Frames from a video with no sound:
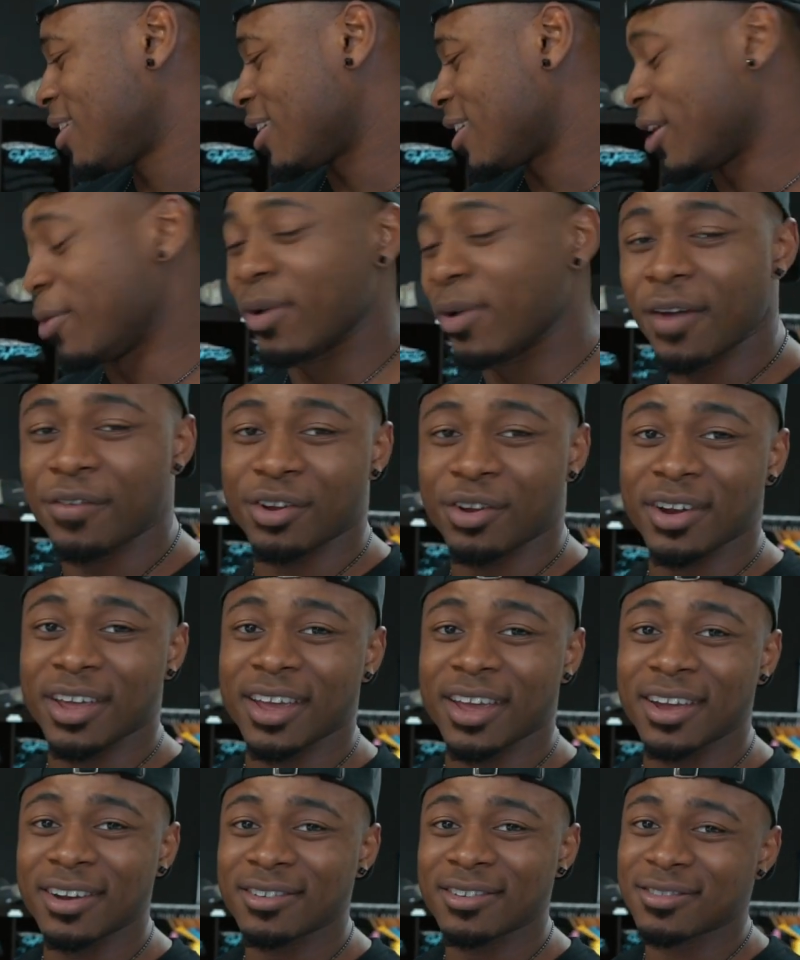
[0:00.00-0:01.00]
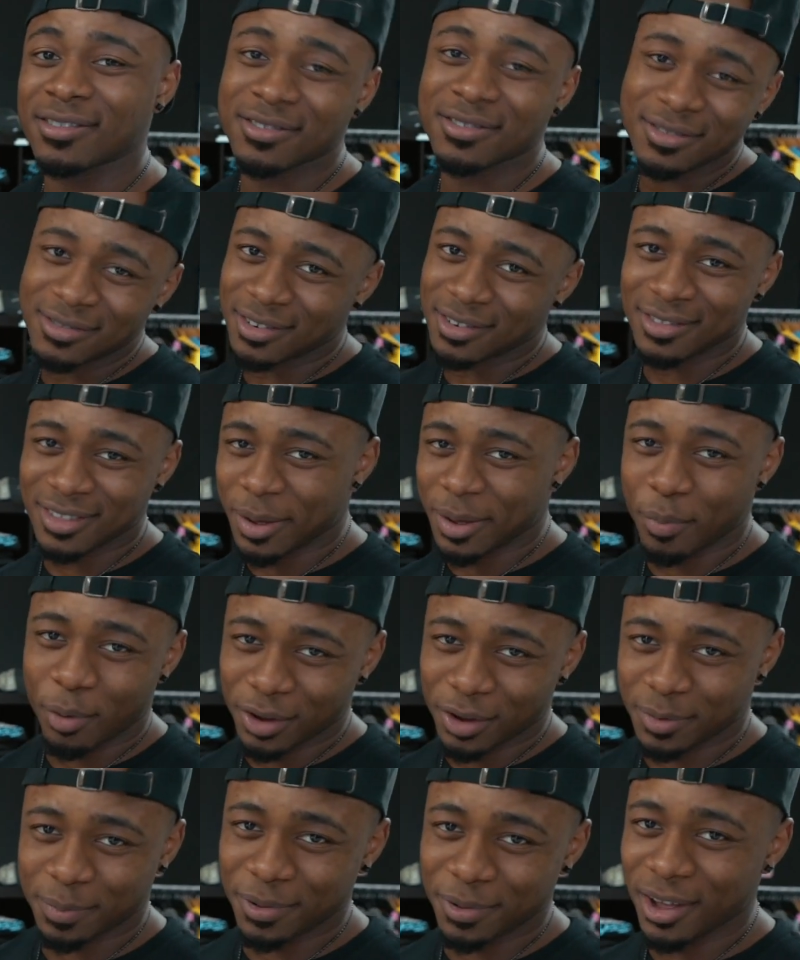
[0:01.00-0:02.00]
get whatever you need. That
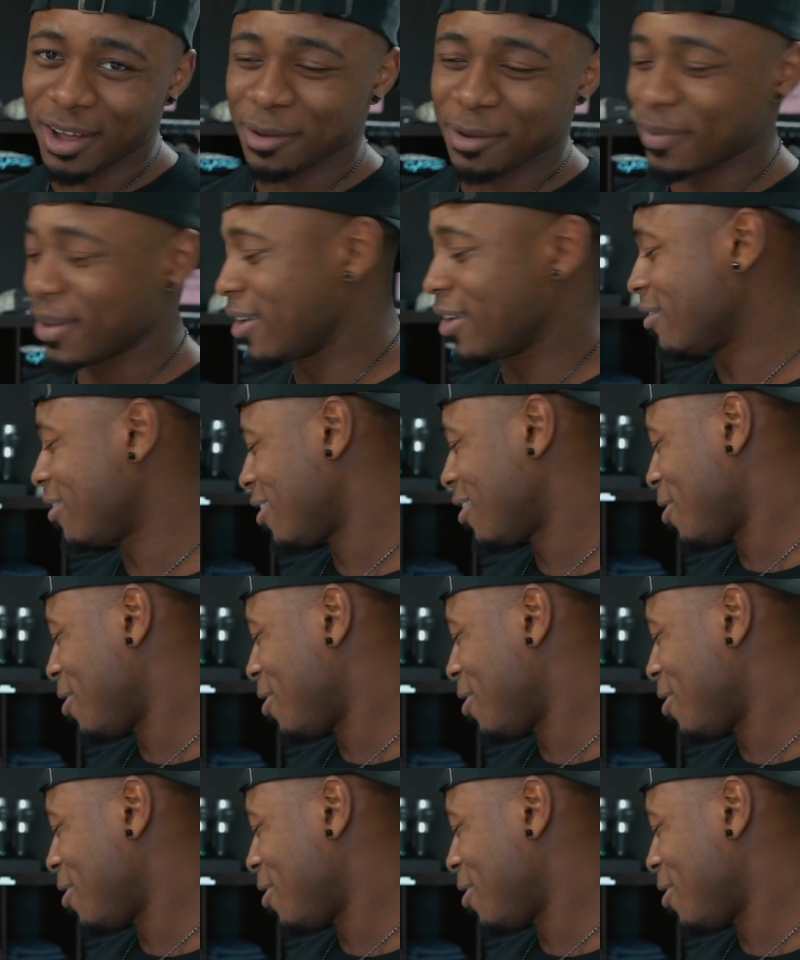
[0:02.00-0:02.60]
boy's a plug, man.